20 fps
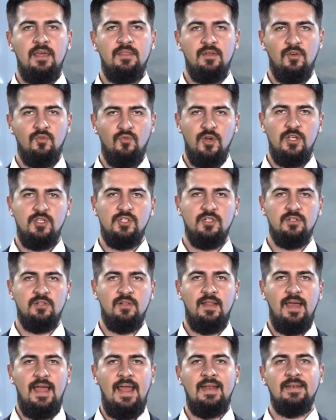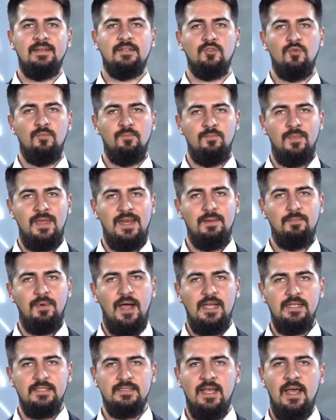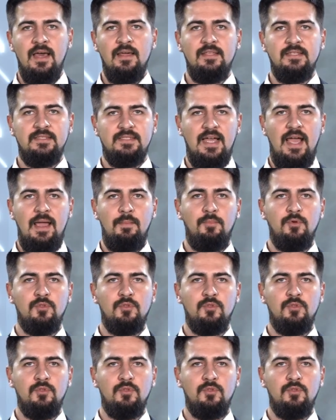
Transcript: in the regional and to minimize the time